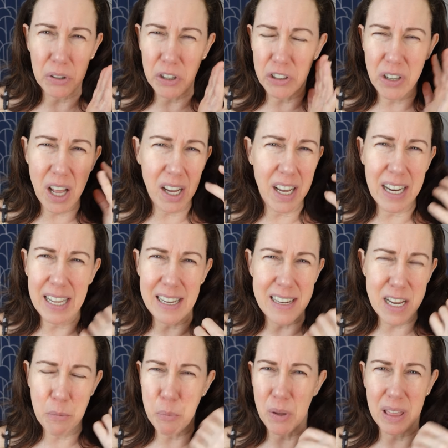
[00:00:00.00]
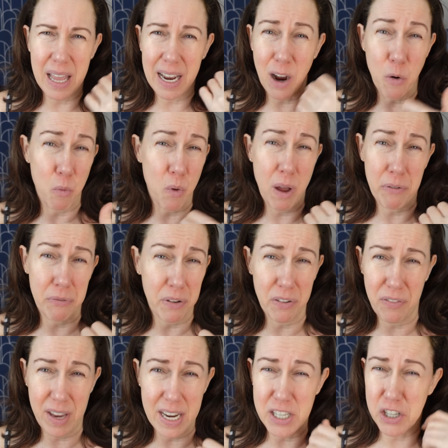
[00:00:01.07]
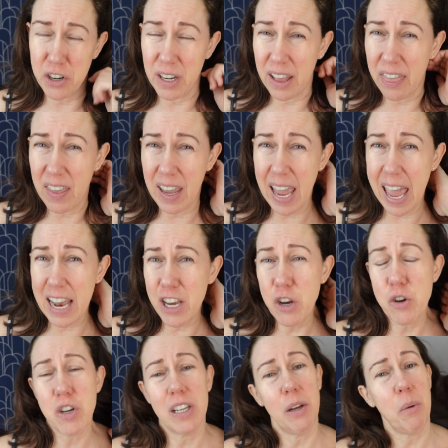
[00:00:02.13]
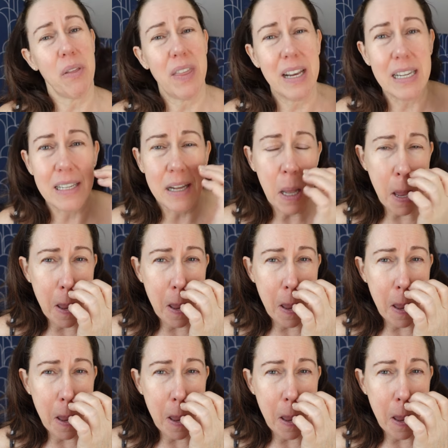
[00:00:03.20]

You're not going to end up with like a rough face or anything. And usually within